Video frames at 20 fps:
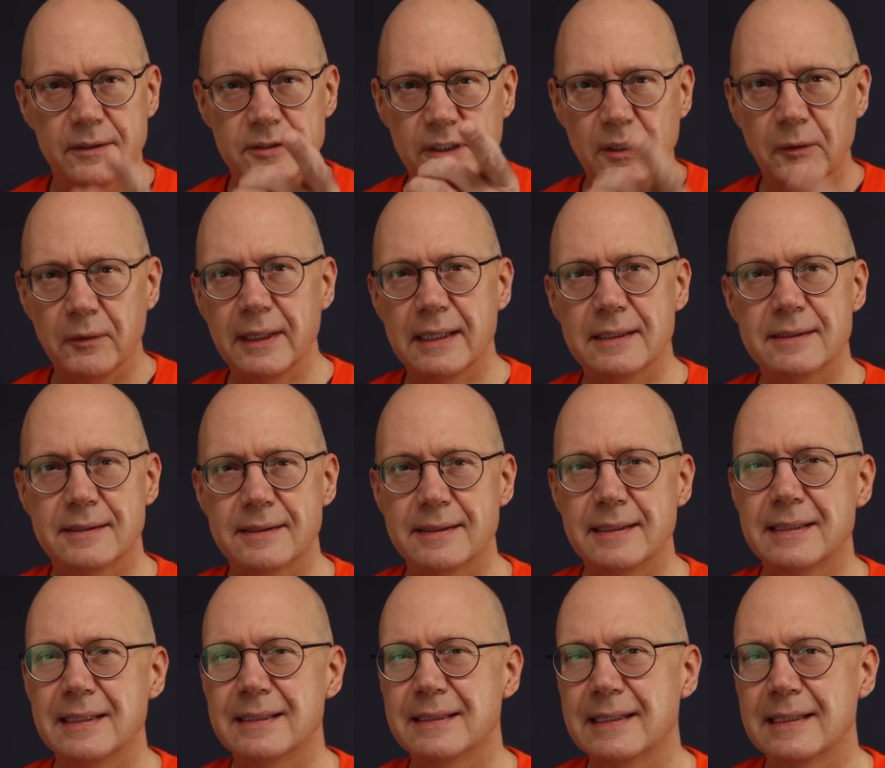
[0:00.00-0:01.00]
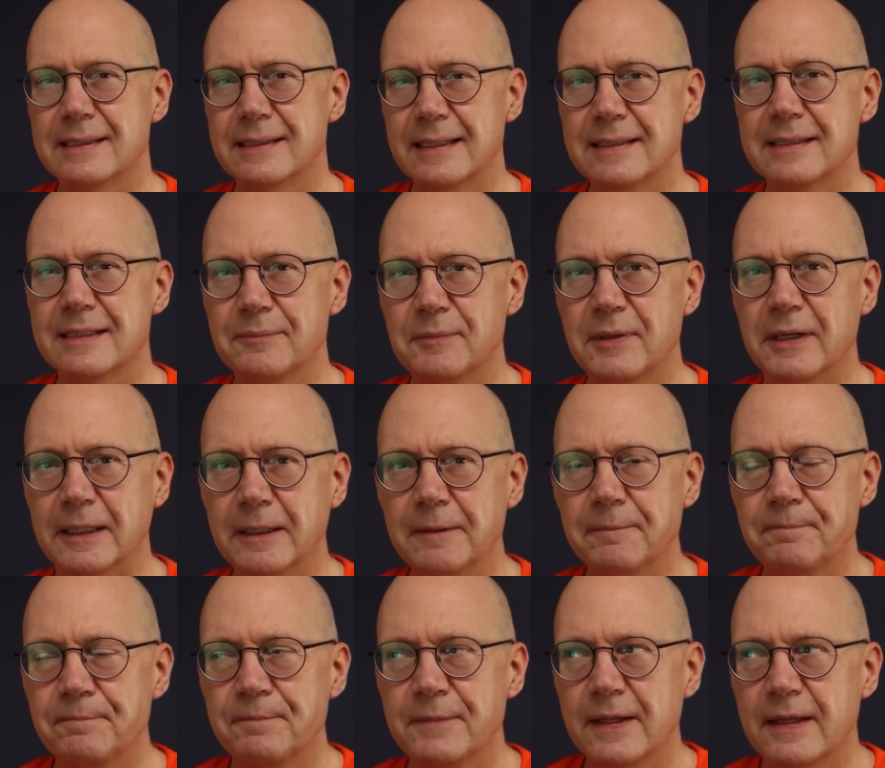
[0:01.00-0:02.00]
you know what that statistic says to
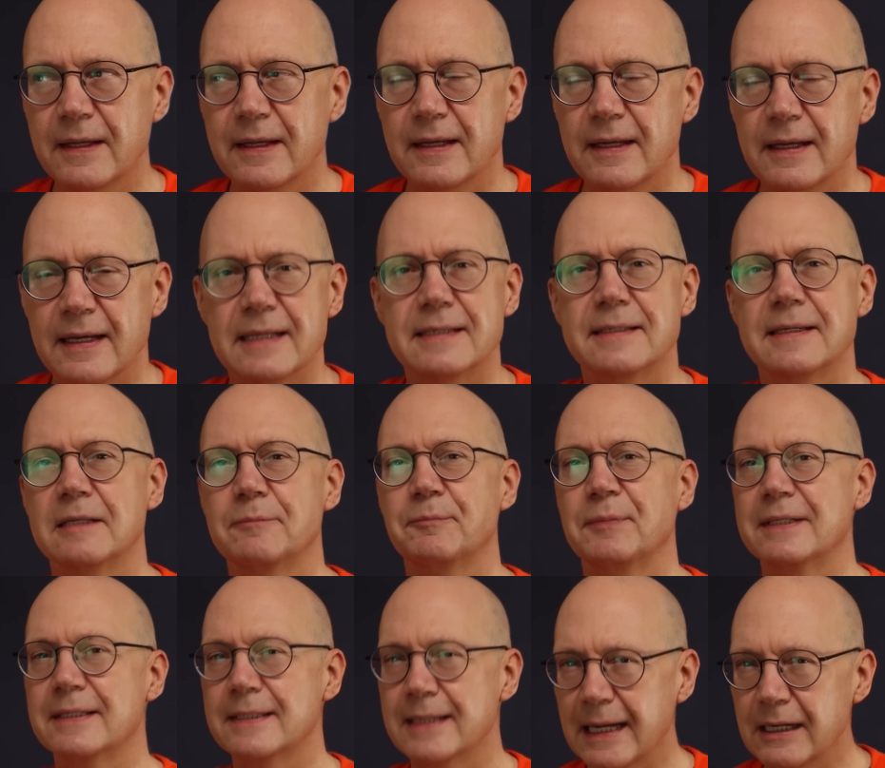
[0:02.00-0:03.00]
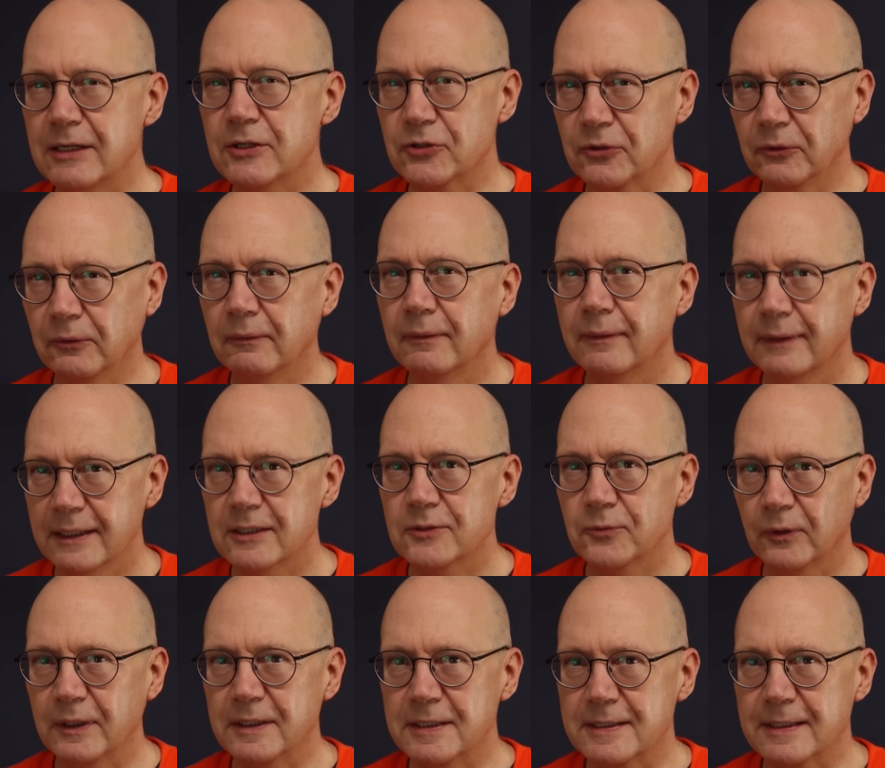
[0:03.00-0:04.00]
me? It says potential.
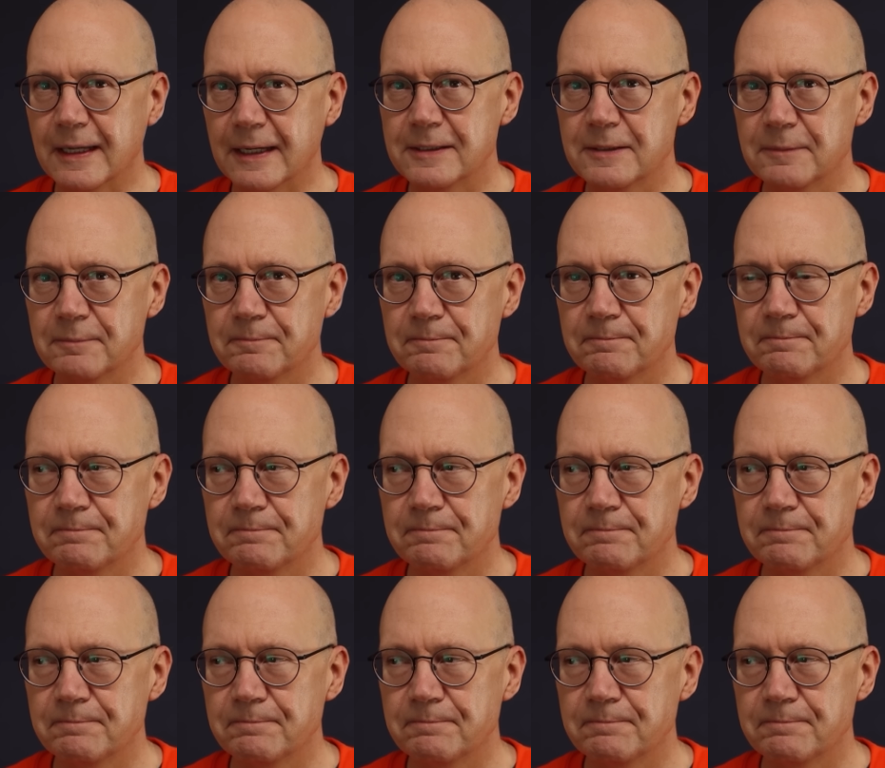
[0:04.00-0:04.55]
That's what it says.